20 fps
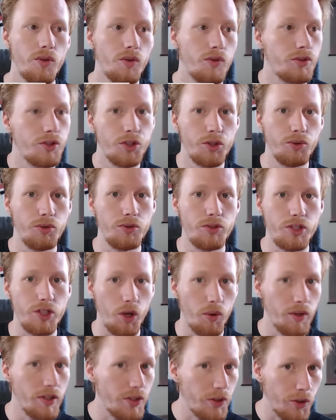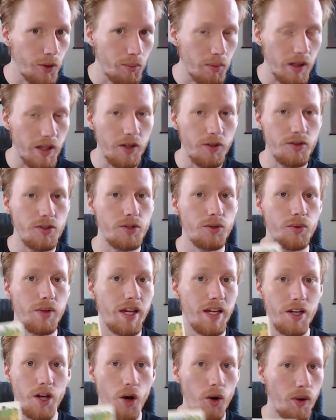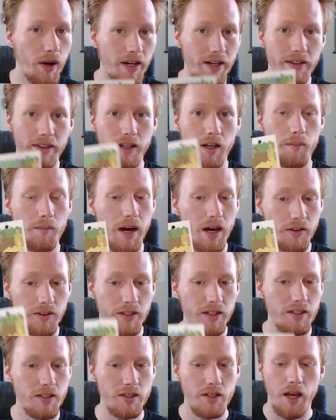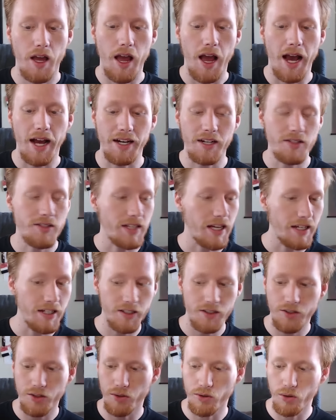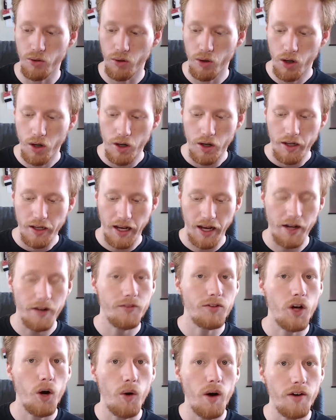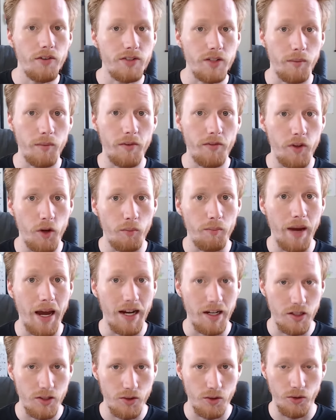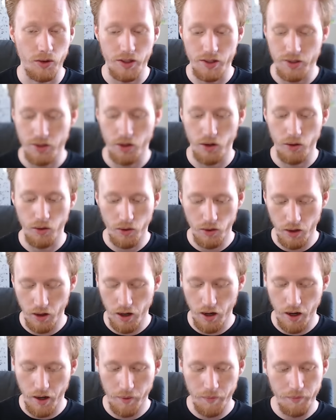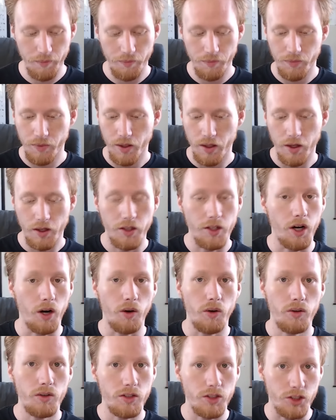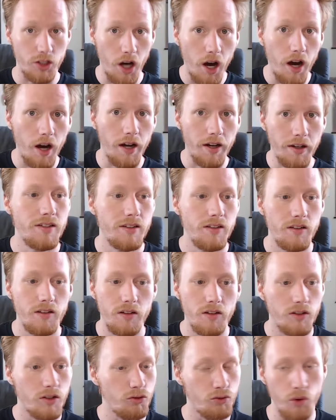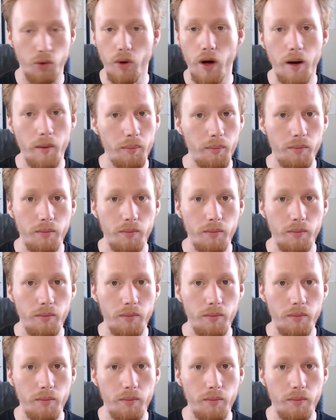Do you show it to your players? Do they know anything about this? I decided to kind of go off some of their backstory. So, John grew up